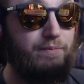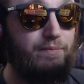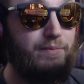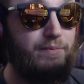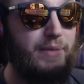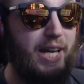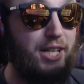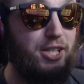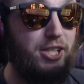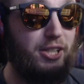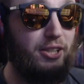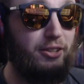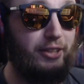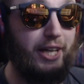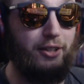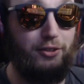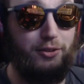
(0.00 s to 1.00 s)

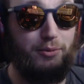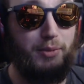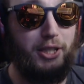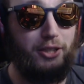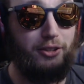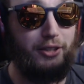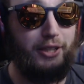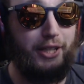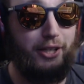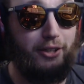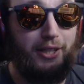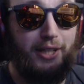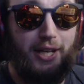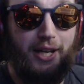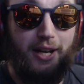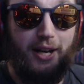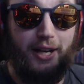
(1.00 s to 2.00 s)
AGL Kale to be a good leader.
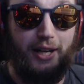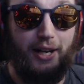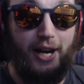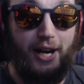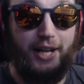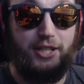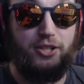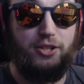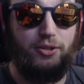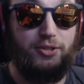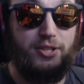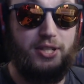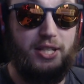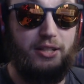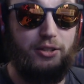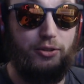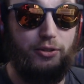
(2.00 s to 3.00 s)
I just don't
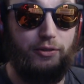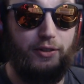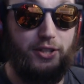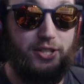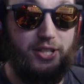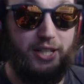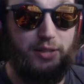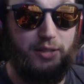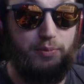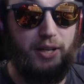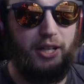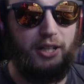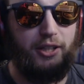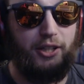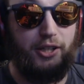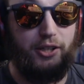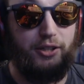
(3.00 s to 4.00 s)
see Universe 6
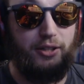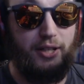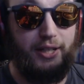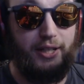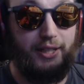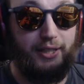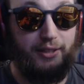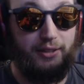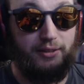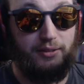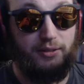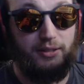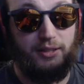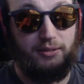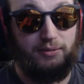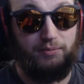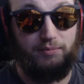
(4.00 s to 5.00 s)
being a good
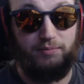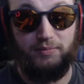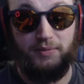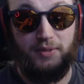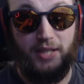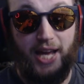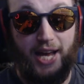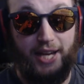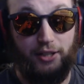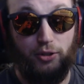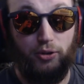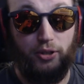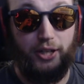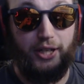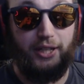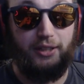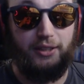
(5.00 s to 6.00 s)

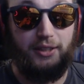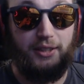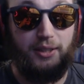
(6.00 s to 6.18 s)
category,